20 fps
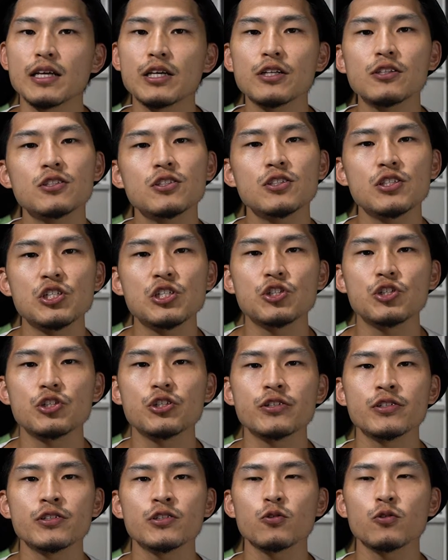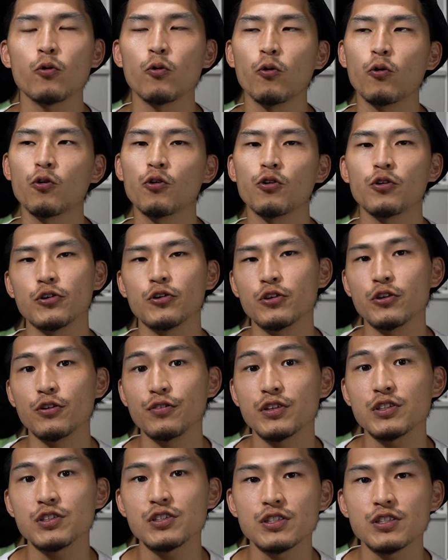English teachers or
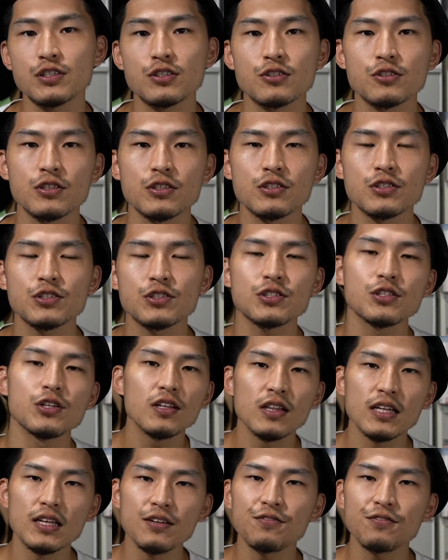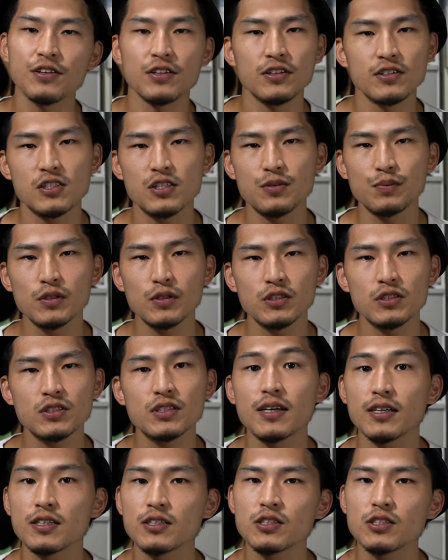university students live in a similar
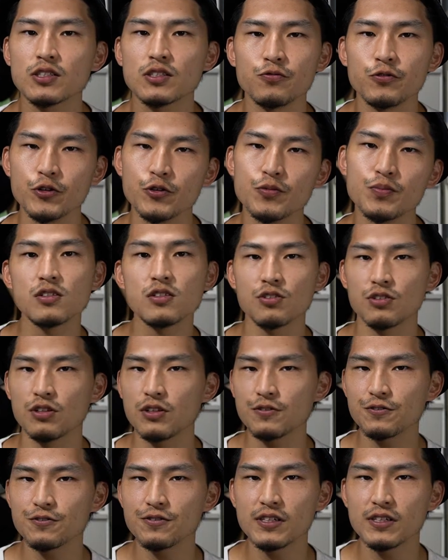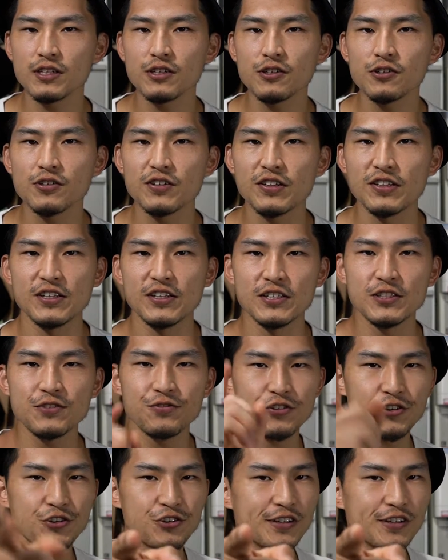size room. So this video is for you